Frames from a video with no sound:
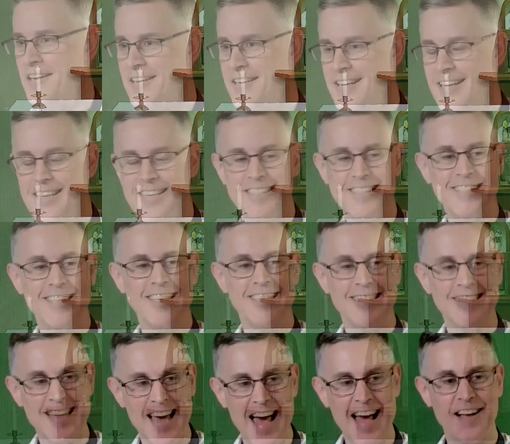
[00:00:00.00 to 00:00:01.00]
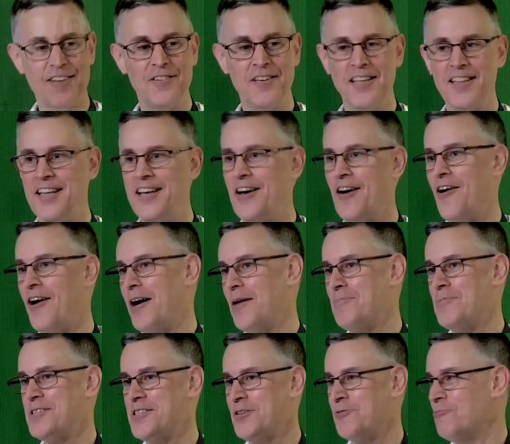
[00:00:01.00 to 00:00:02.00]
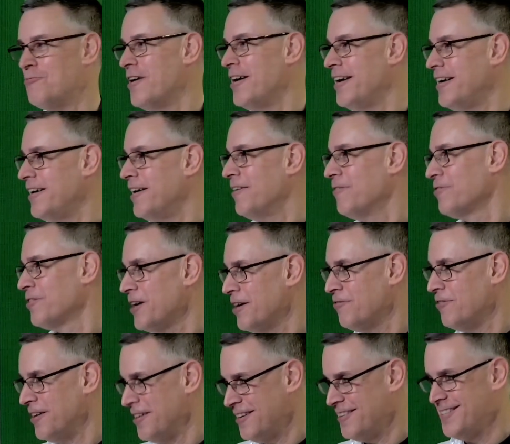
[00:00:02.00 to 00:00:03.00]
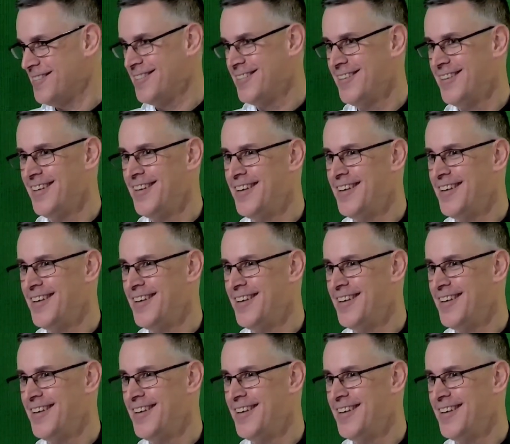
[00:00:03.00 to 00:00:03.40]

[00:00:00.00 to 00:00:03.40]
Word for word: nun is exactly the opposite way of living.